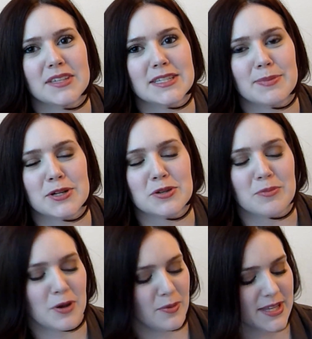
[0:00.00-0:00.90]
special
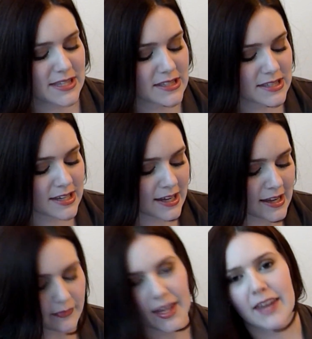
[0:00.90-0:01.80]
moments.
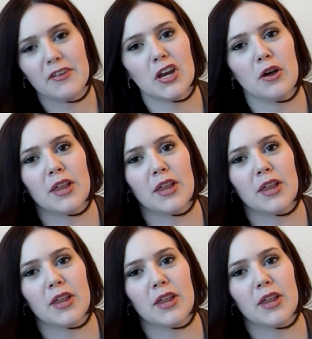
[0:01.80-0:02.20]
Even, you know,